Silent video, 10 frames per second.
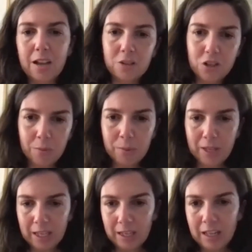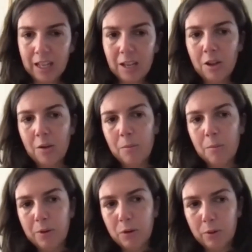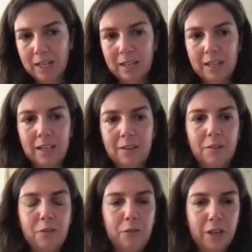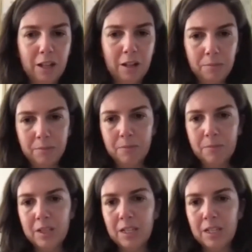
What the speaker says: jumping between film,